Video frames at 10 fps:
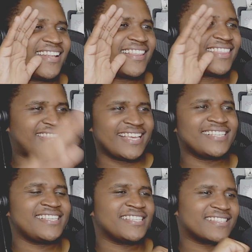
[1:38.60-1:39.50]
this
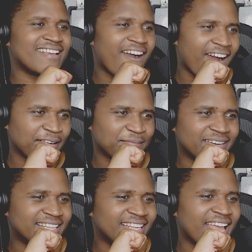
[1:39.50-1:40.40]
is art right
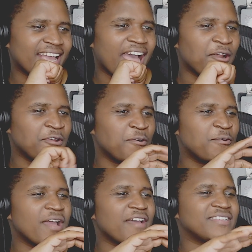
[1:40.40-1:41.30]
like i don't know
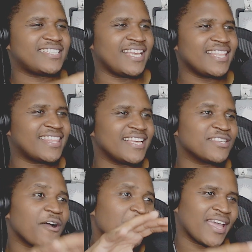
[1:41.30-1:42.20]
whoever did this
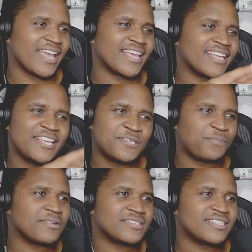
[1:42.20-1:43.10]
okay his
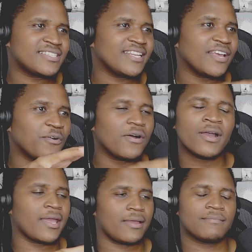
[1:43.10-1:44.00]
position okay
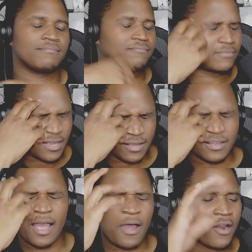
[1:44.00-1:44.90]

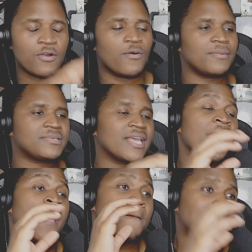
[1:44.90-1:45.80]
i don't know what i'm saying
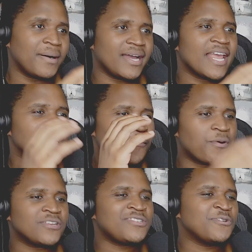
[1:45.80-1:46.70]
but the person
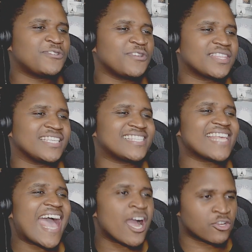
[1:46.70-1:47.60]
who took this
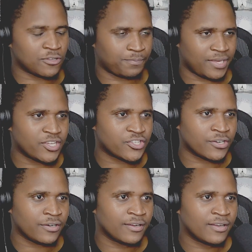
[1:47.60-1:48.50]
actual picture
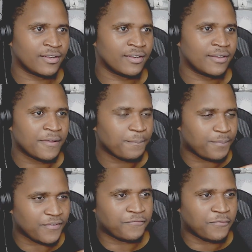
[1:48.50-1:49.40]

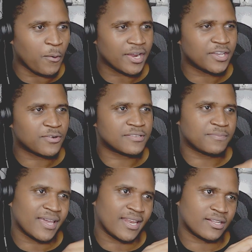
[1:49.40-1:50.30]
before it was made a
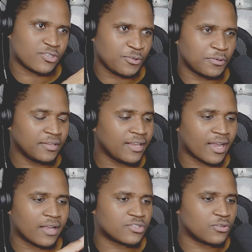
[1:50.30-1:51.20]
tune a
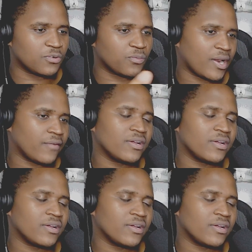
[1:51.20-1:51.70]
cartoon whatever